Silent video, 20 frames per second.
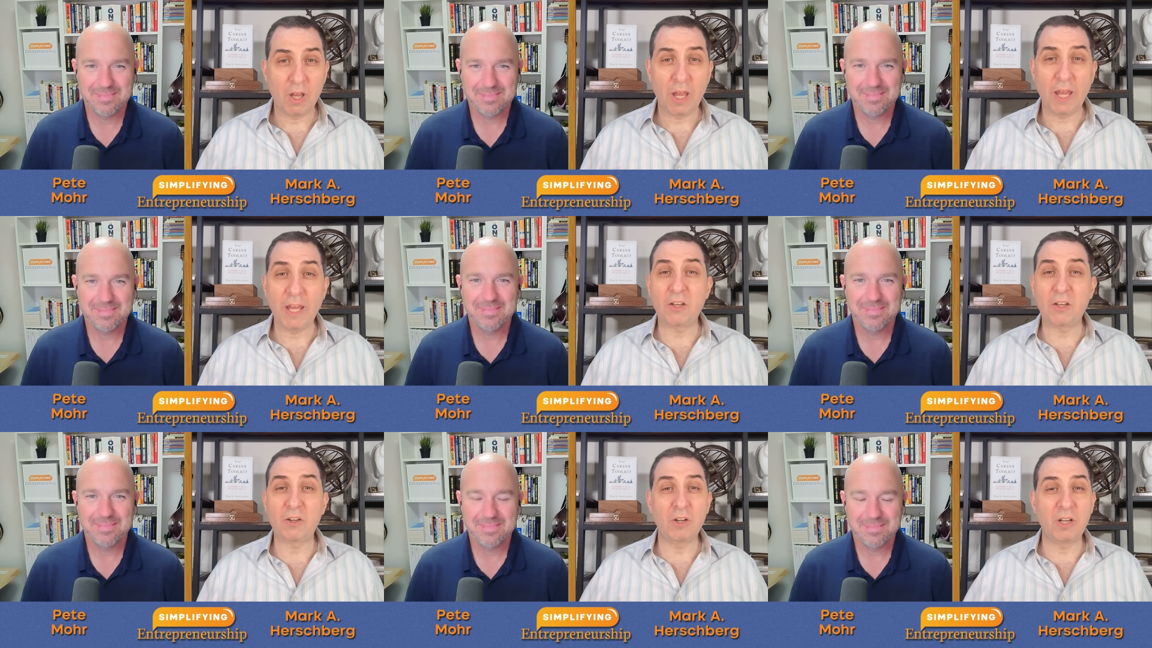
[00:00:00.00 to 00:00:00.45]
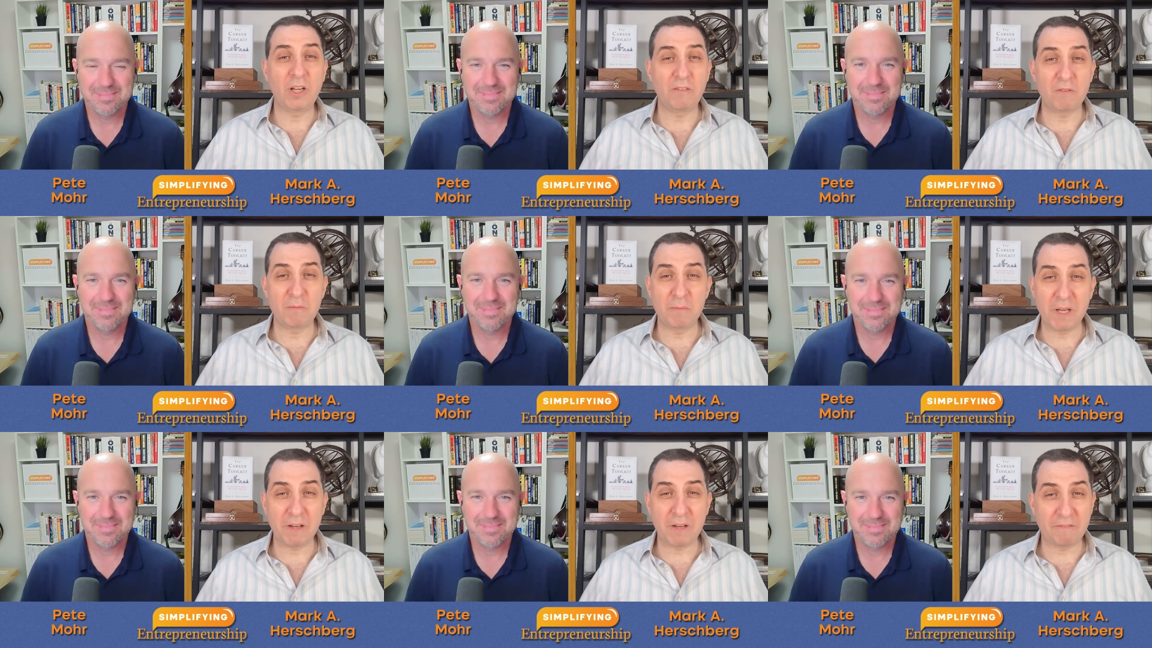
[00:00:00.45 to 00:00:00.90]
Speaker 1: it could
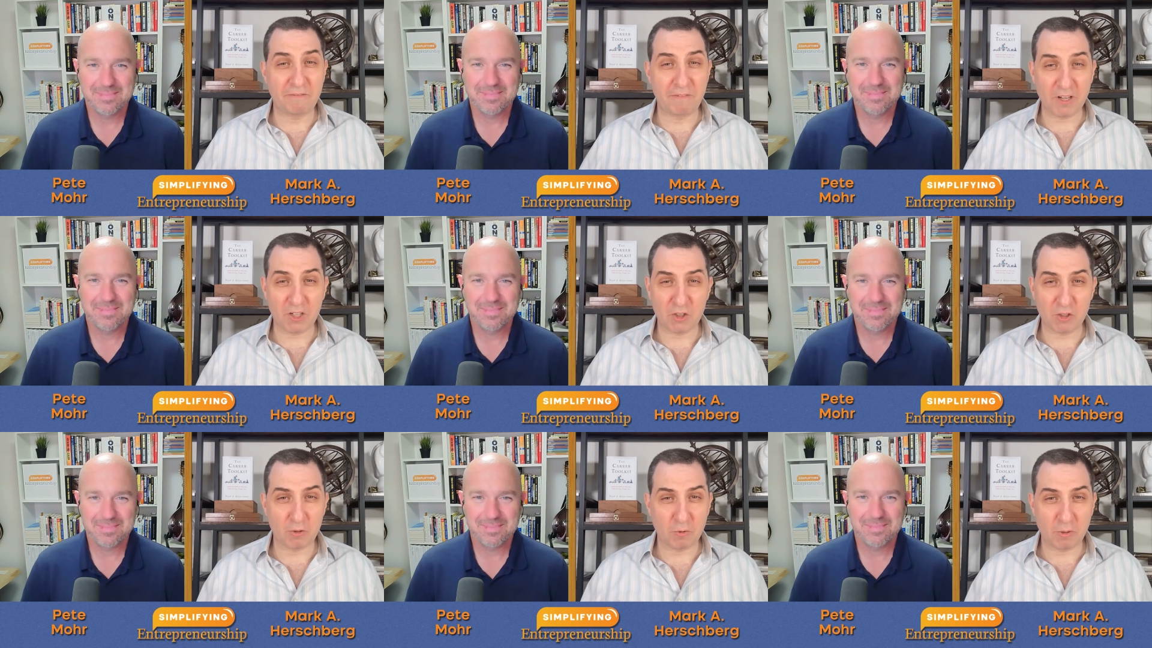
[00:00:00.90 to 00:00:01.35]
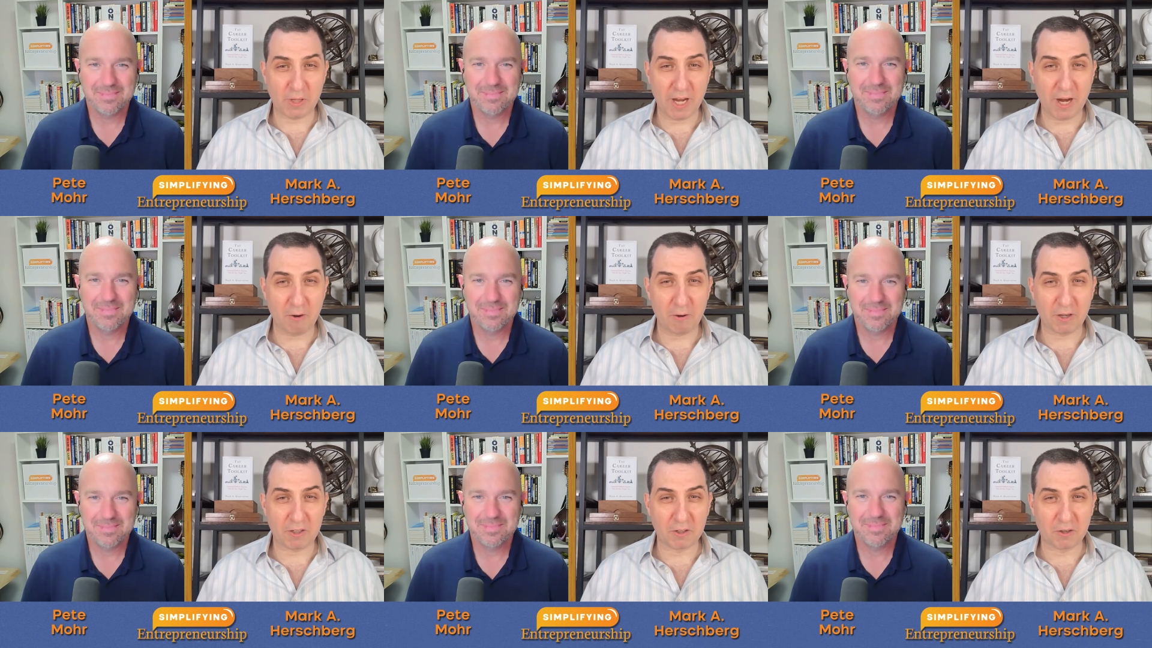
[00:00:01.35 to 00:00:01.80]
even be a fictional
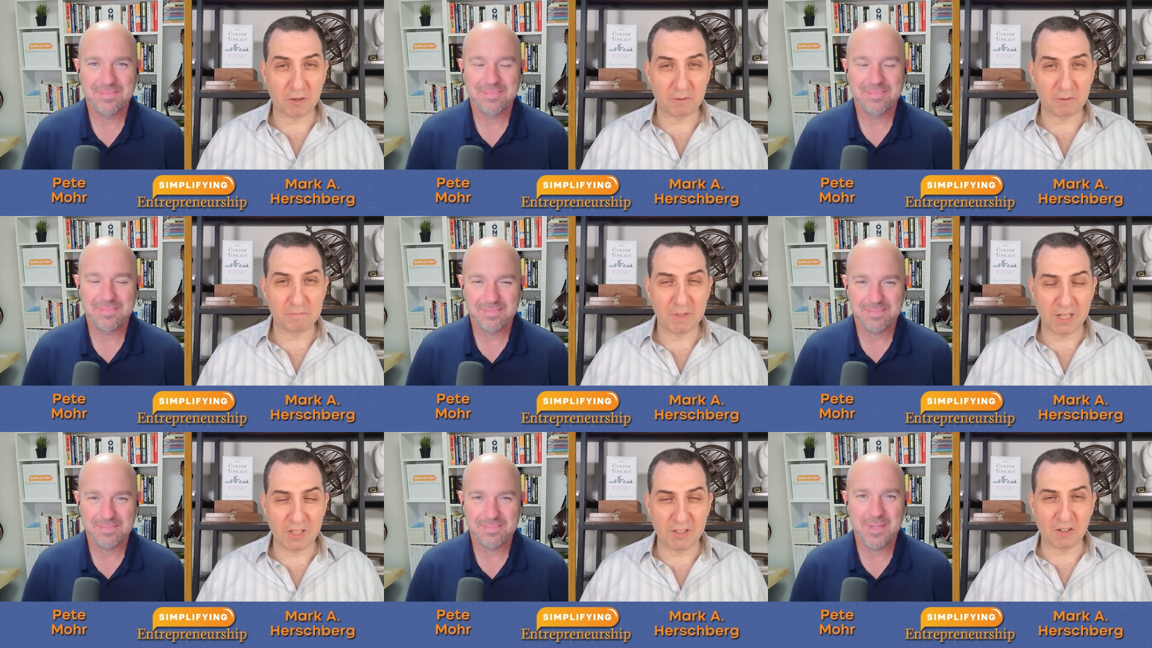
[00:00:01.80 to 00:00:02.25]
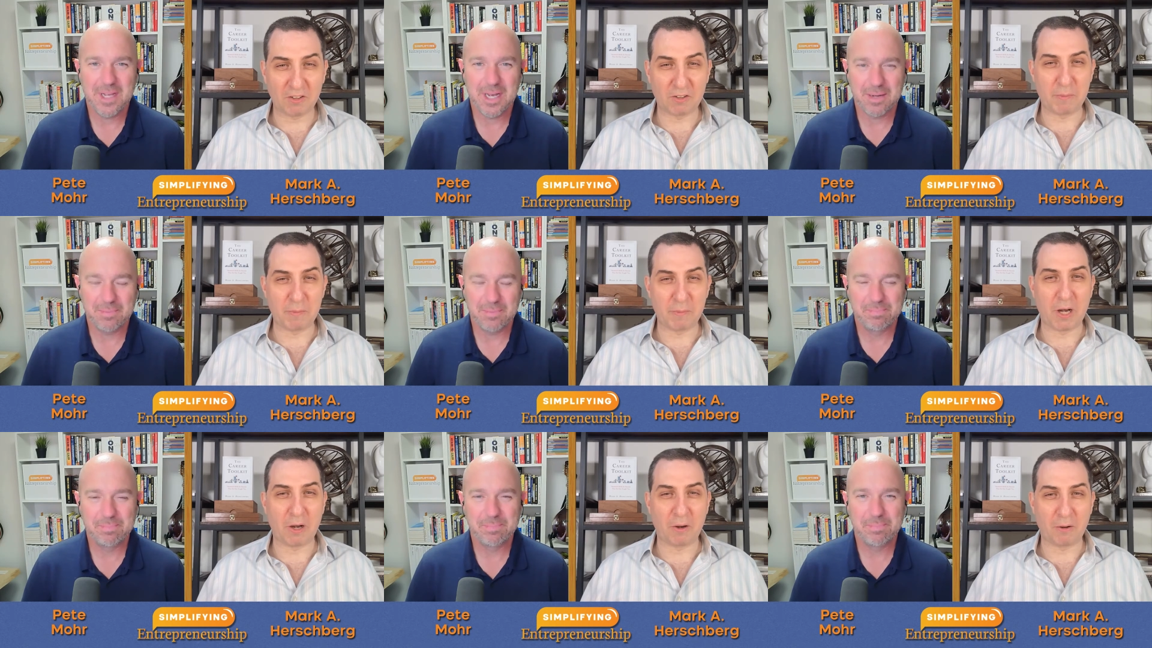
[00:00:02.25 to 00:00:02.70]
character. It
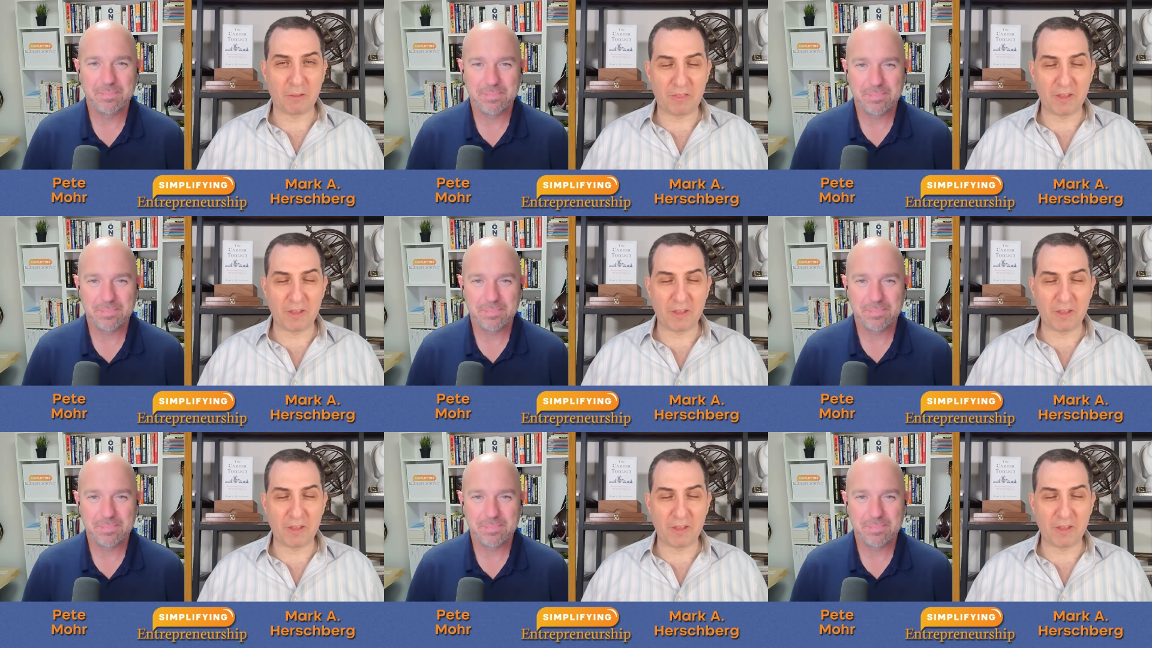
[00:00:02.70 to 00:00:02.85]
doesn't yeah. matter.